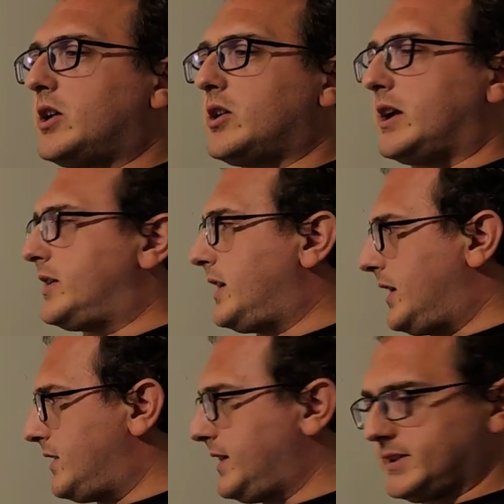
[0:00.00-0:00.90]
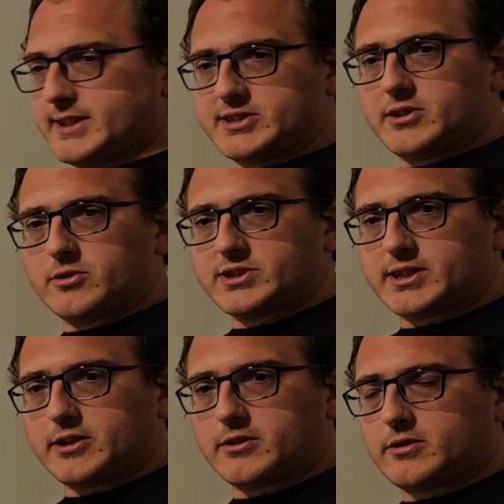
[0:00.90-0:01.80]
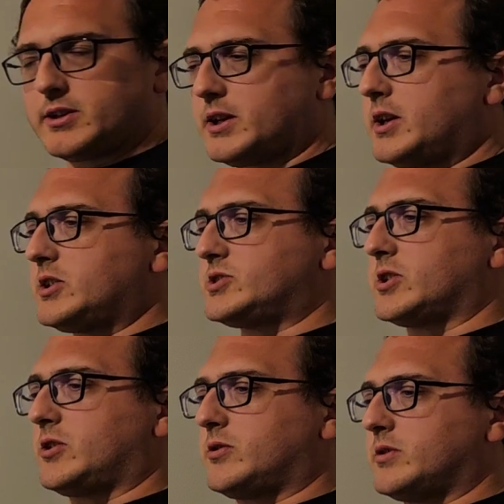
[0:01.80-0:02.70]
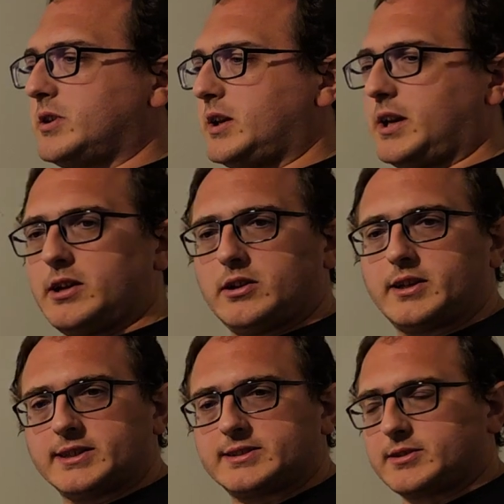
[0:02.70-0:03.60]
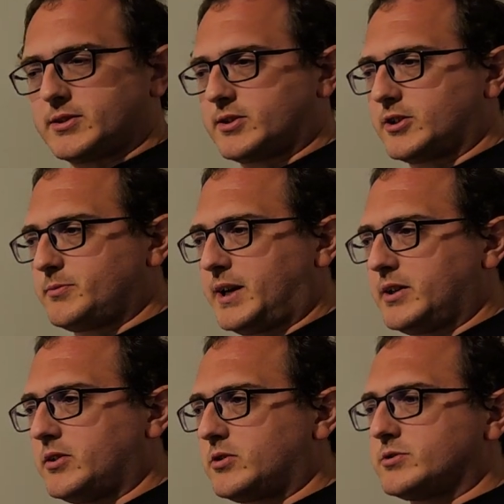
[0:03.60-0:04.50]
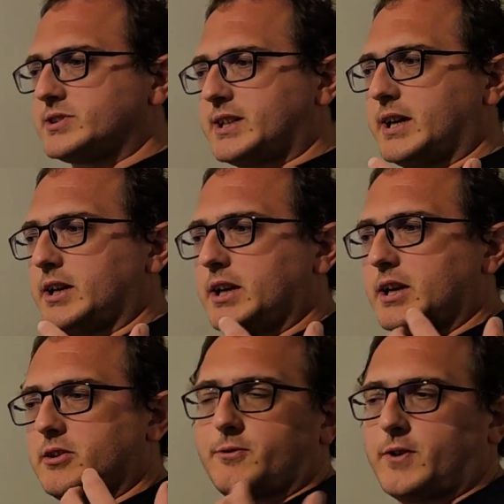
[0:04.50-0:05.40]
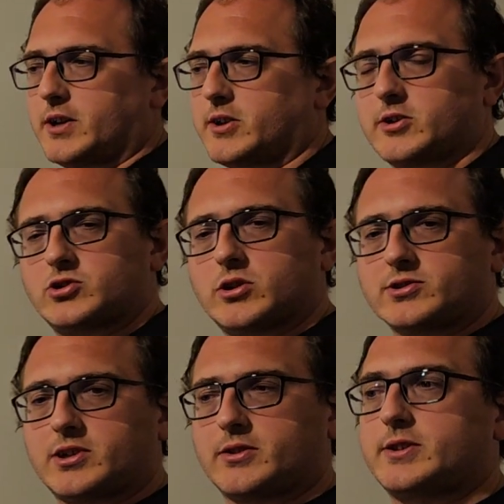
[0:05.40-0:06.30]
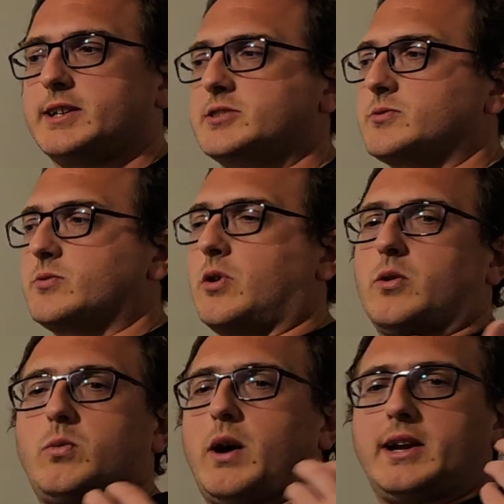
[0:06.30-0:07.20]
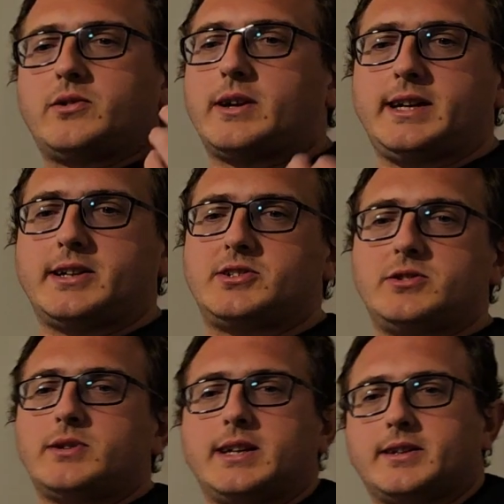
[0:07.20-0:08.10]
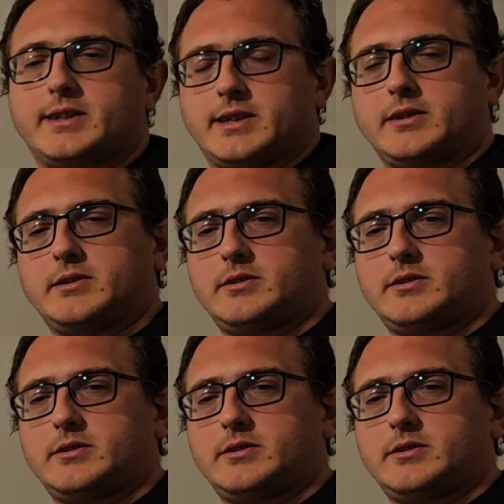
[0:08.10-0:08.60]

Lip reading: And these notes here. So the 3rd man knows that the Father controls all things. Well, why do I need to do anything?